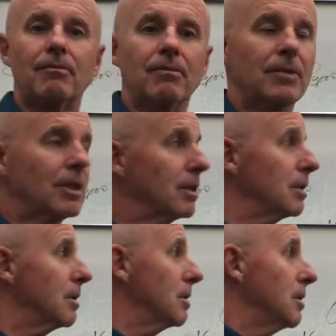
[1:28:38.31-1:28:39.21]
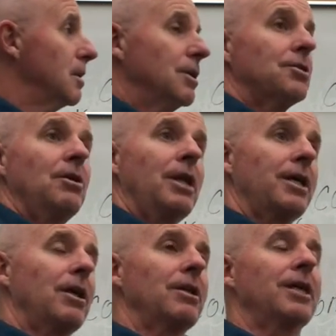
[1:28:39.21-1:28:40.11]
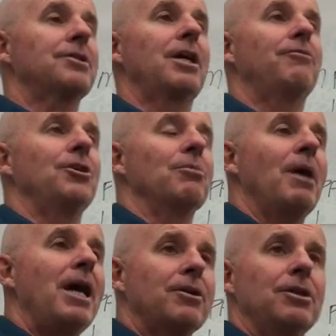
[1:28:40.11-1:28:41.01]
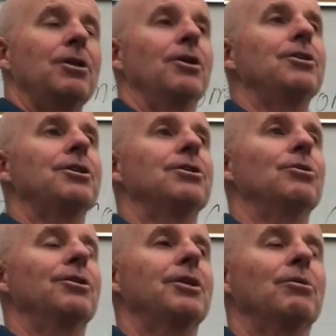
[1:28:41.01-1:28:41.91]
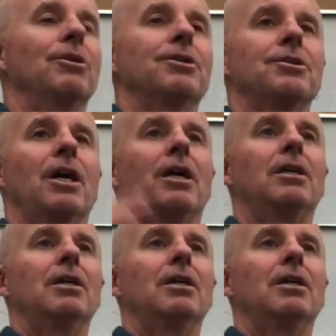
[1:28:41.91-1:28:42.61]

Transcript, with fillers: Pretty cool. So like say for your banker, you could do a thing where it's the